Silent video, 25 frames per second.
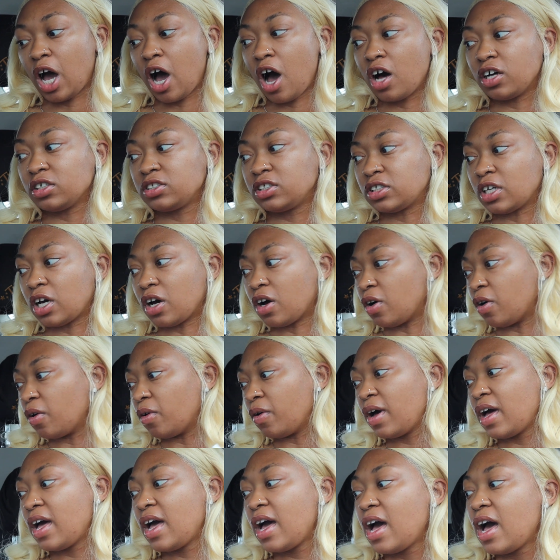
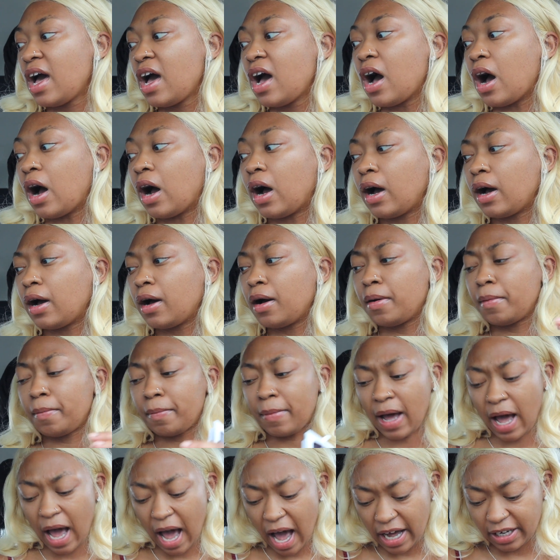Also,
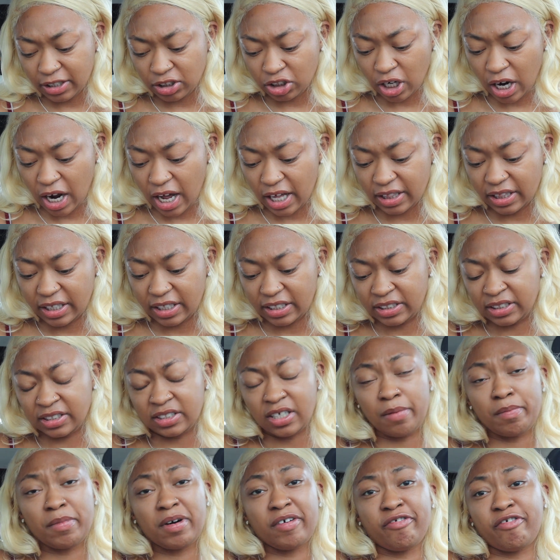I tried this
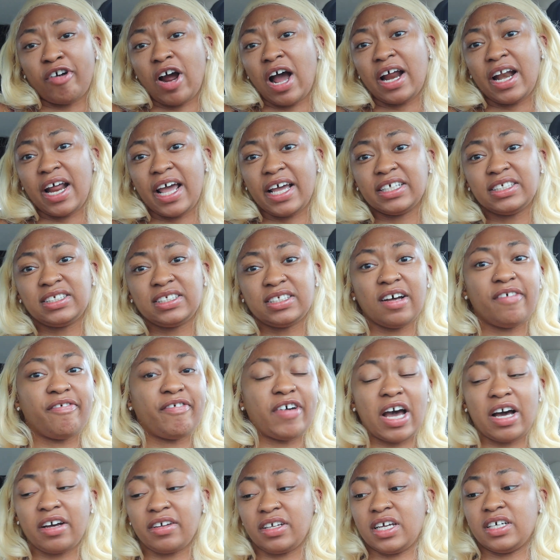Summer Friday stuff
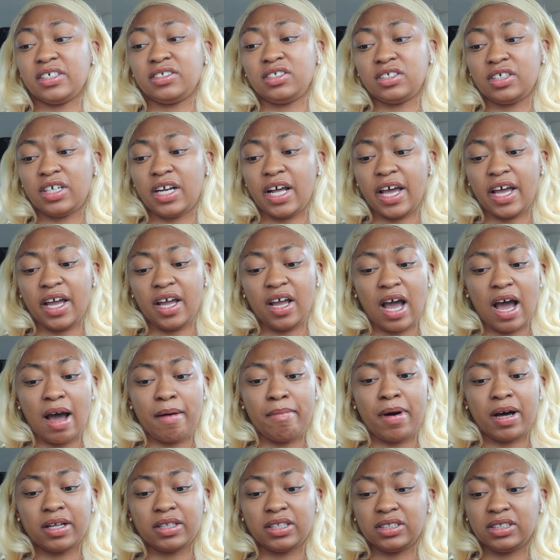out yesterday. I
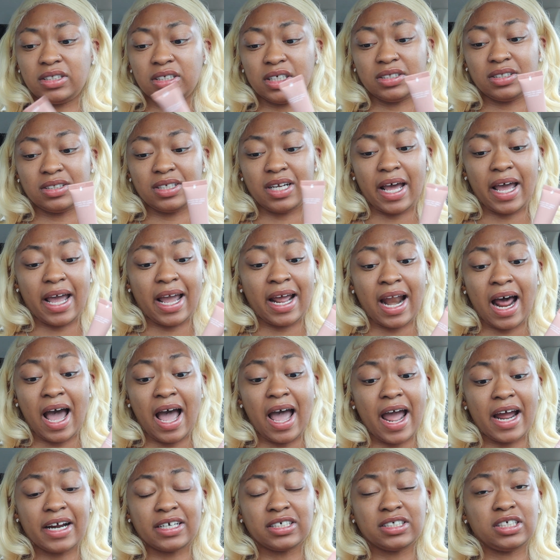bought this yesterday, and
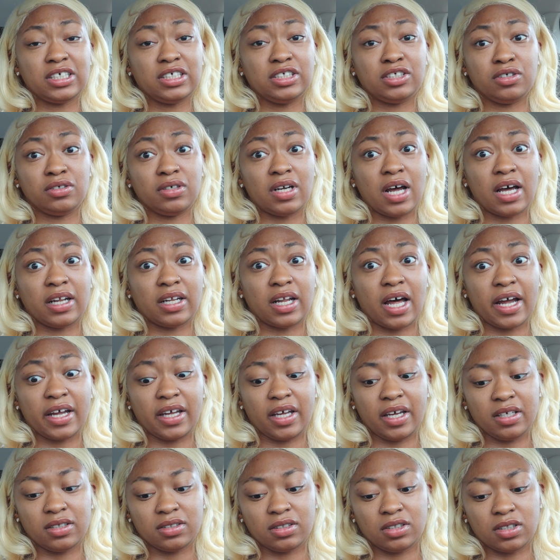I actually do not
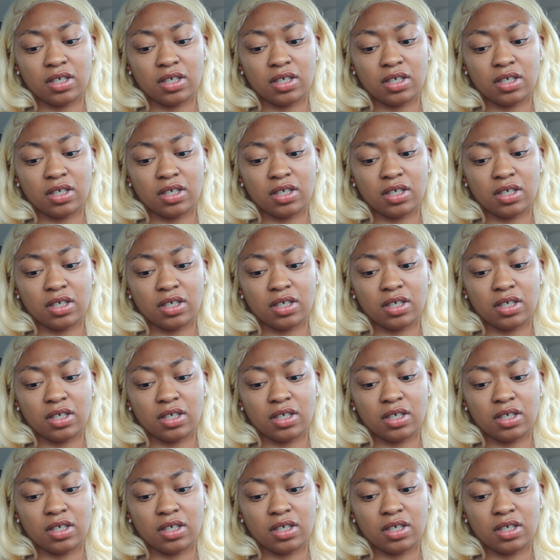like it.